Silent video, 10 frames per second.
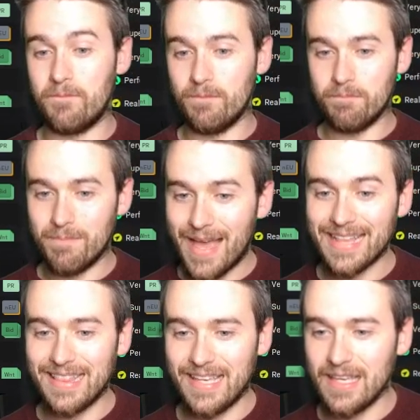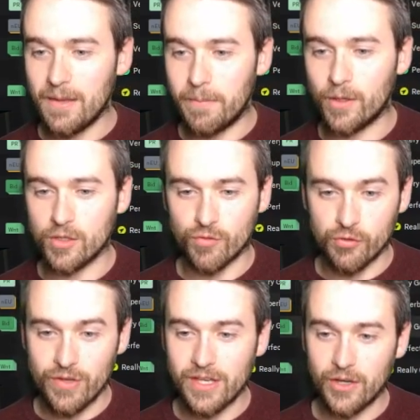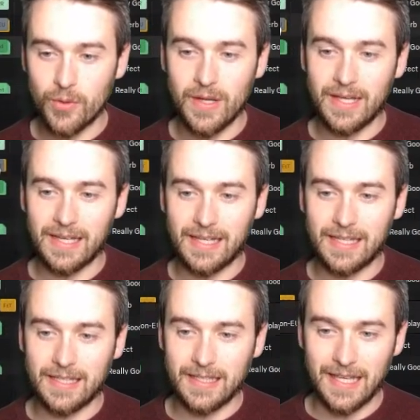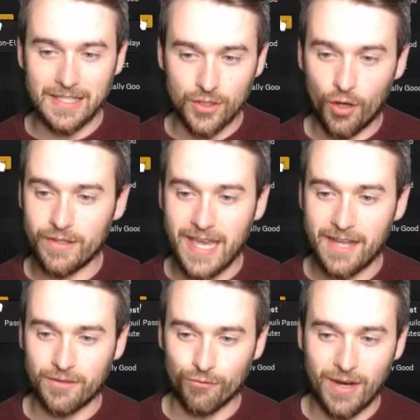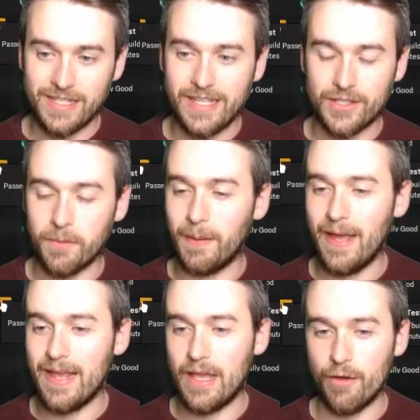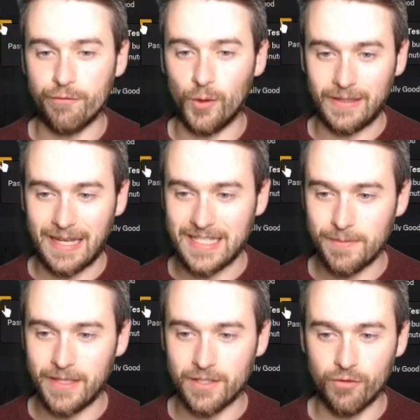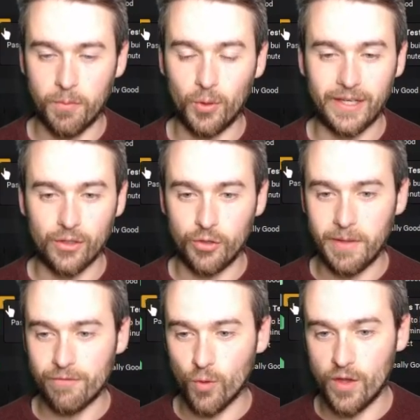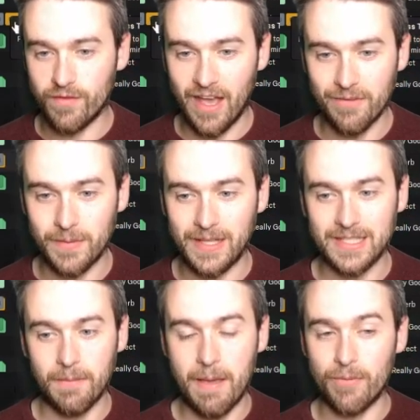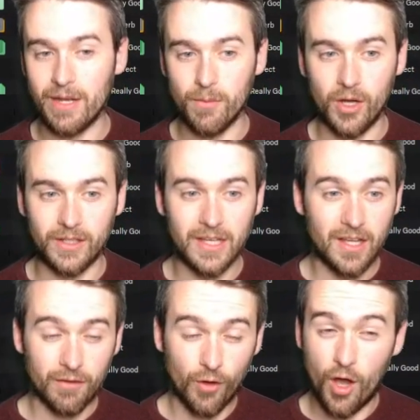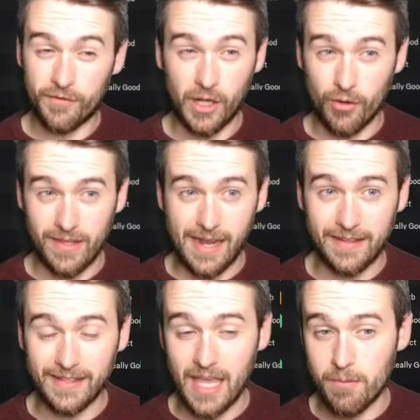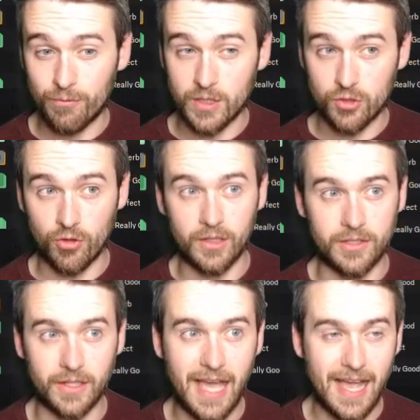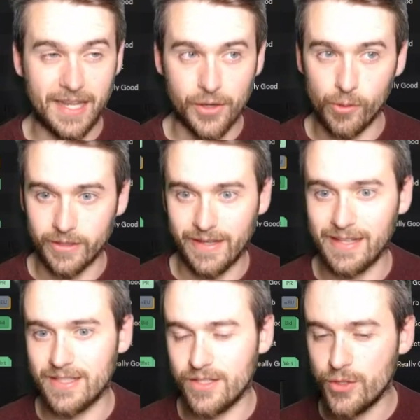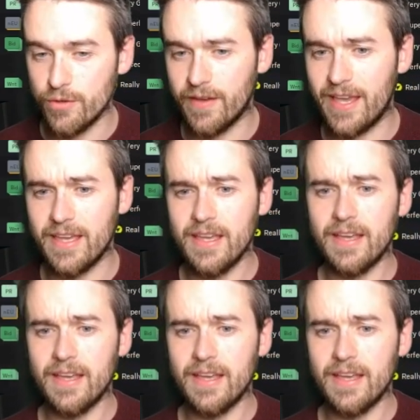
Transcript: mainly because Rodrigo is not yet ready to play a full 90 minutes of football. He can only play 45 minutes. I might bring him on for half an hour at the end of the game if we're struggling to get any goals against Juve.